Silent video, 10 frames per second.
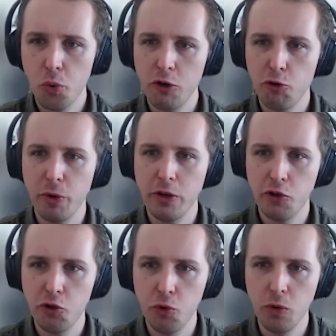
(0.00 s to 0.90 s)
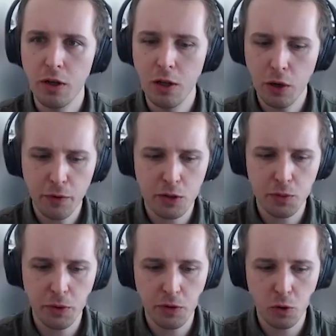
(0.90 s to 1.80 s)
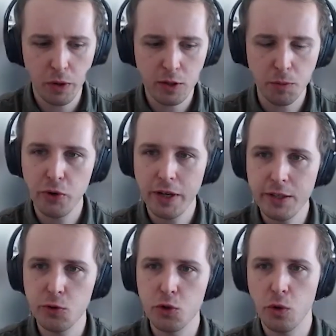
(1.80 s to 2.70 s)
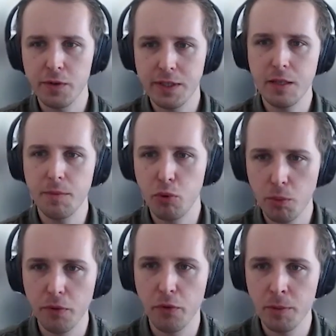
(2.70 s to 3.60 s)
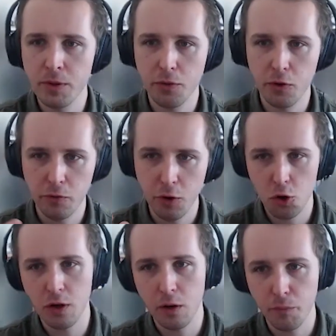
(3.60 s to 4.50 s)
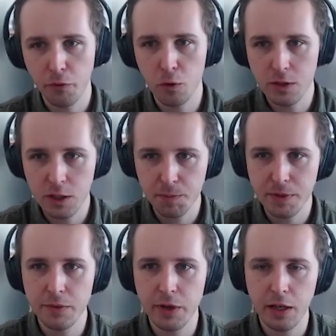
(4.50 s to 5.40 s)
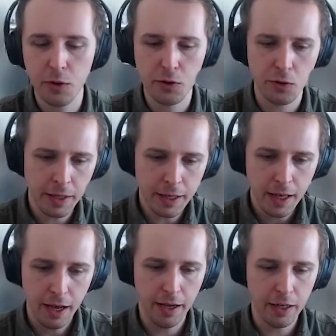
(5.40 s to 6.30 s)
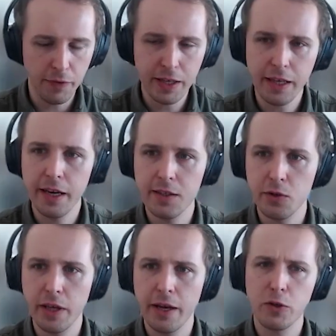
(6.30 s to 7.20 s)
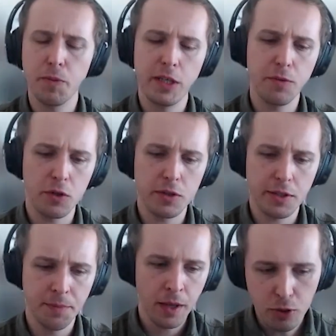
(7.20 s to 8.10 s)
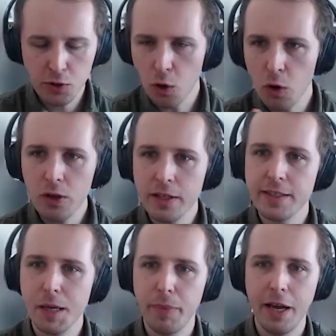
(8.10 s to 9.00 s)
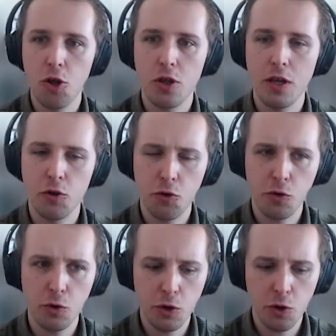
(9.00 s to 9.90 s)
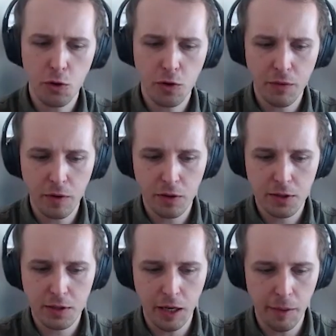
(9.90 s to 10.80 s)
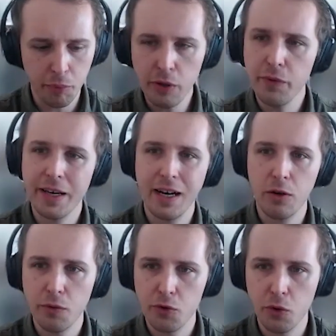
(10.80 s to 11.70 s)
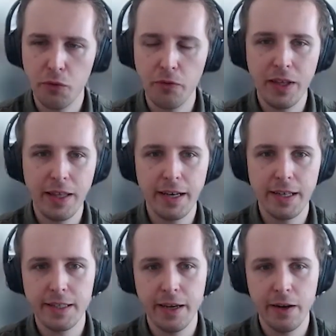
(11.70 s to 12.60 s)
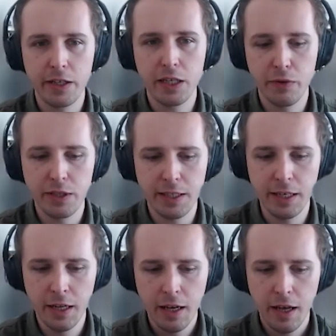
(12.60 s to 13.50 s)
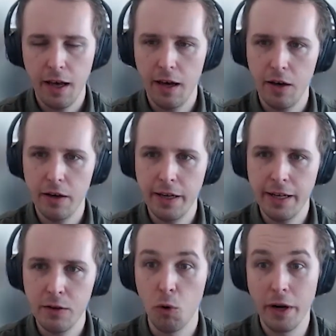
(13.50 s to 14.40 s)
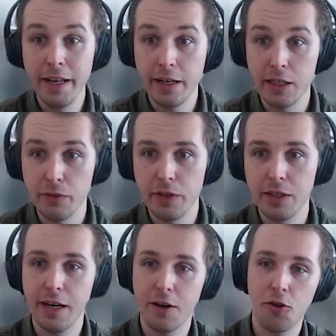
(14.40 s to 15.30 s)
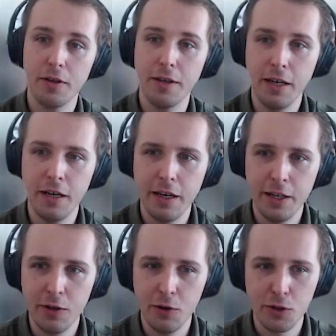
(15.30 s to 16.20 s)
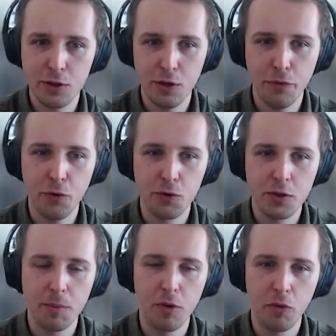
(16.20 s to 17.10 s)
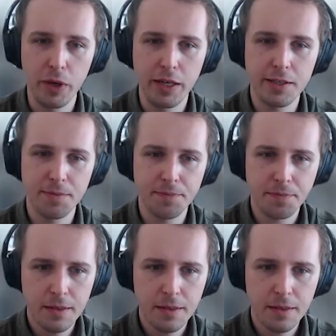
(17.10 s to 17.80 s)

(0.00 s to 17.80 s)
2022, a lot of us were quite surprised to sort of see the poor performance of the Russian armed forces, specifically also the VKS, so the aerospace forces. Put us all on the same page now. It's just, could you just give us a brief account of sort of VKS air activity or inactivity actually in those first couple of weeks?